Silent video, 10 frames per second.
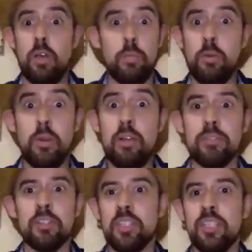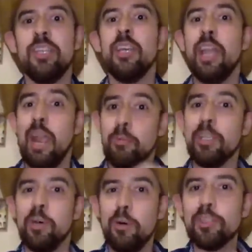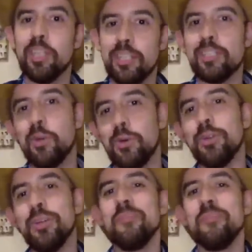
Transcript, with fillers: Uh, but whatever, see. And we mm-hmm. told you it's cool.